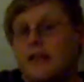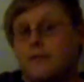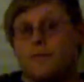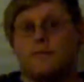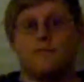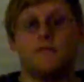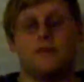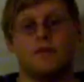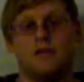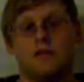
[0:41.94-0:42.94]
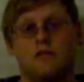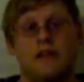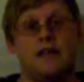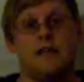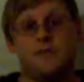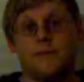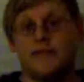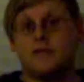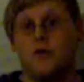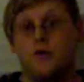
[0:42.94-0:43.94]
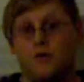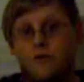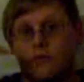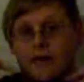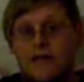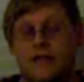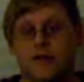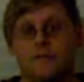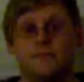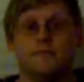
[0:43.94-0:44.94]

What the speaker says: Yeah, it keeps my soul right here,